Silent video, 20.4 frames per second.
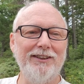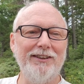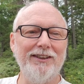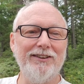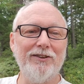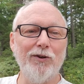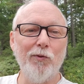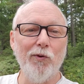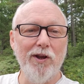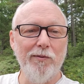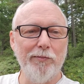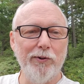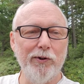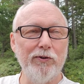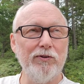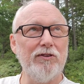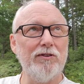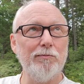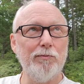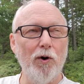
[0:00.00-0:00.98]
It's a
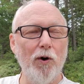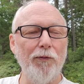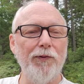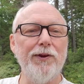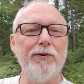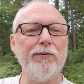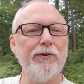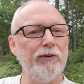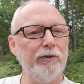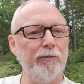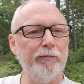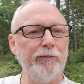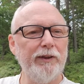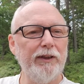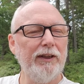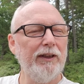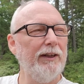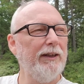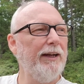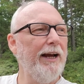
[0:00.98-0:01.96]
Weboost multi-room,
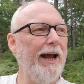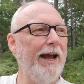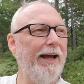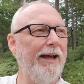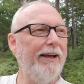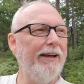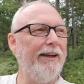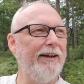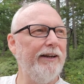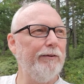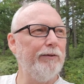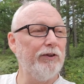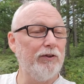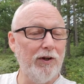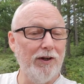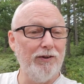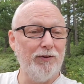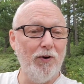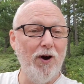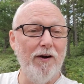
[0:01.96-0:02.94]
and it was
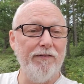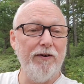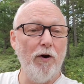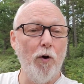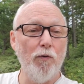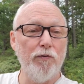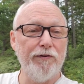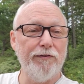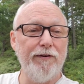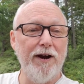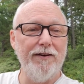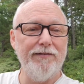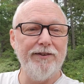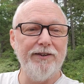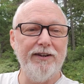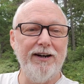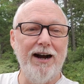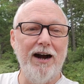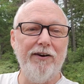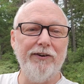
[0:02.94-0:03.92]
over
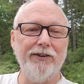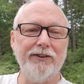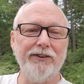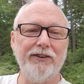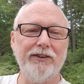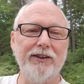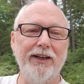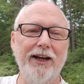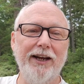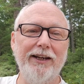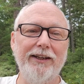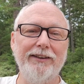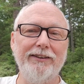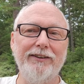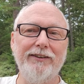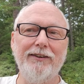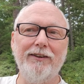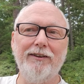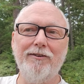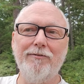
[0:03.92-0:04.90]
$500.
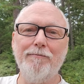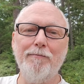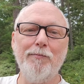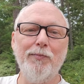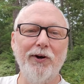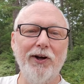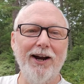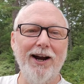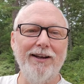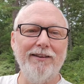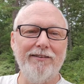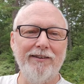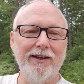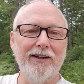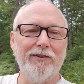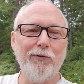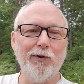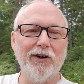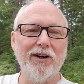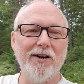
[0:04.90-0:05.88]
And but I think
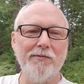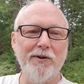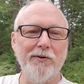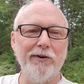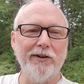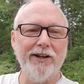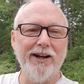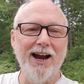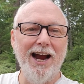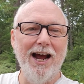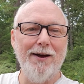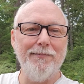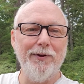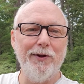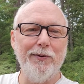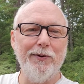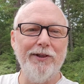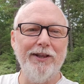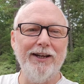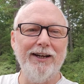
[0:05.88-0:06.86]
we're going to be really happy
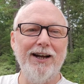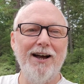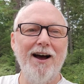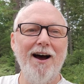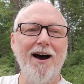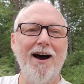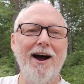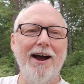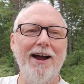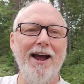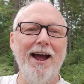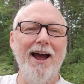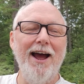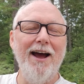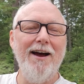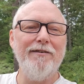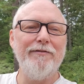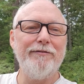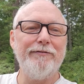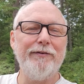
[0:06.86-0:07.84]
with it.
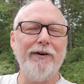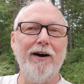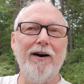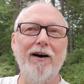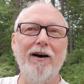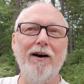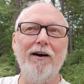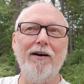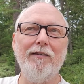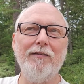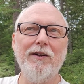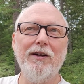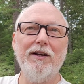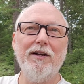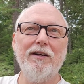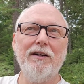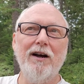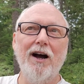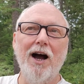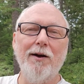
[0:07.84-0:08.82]
I'm
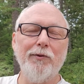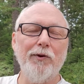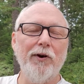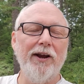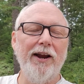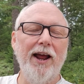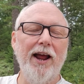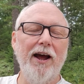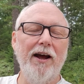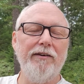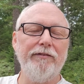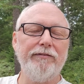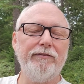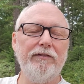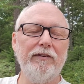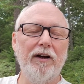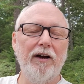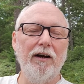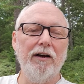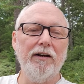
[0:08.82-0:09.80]
going to have
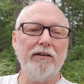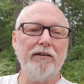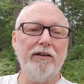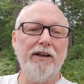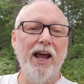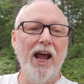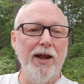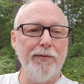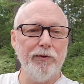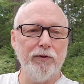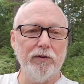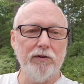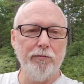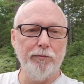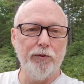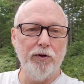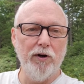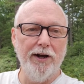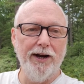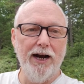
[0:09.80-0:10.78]
cable
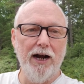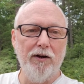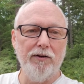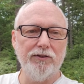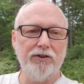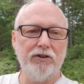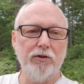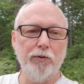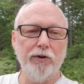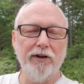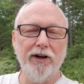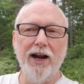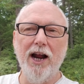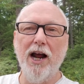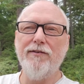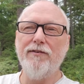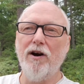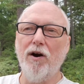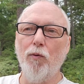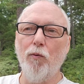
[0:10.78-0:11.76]
brought out, so we're going to
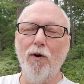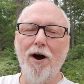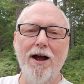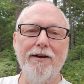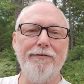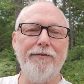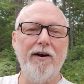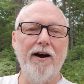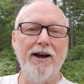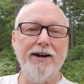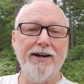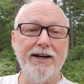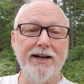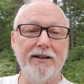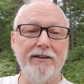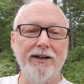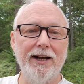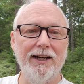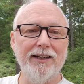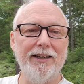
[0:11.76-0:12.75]
have our Wi-Fi and
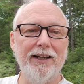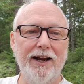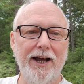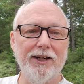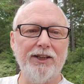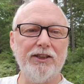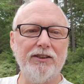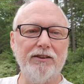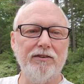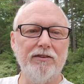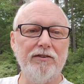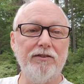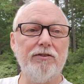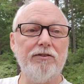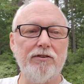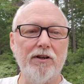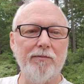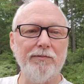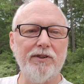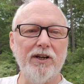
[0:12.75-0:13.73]
internet connection
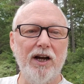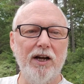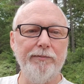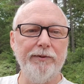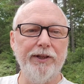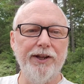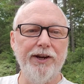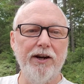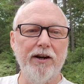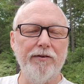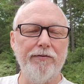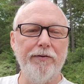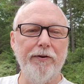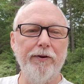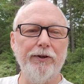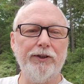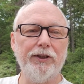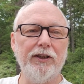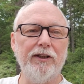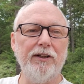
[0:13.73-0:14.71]
sometime in the near
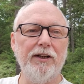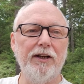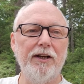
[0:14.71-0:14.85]
future.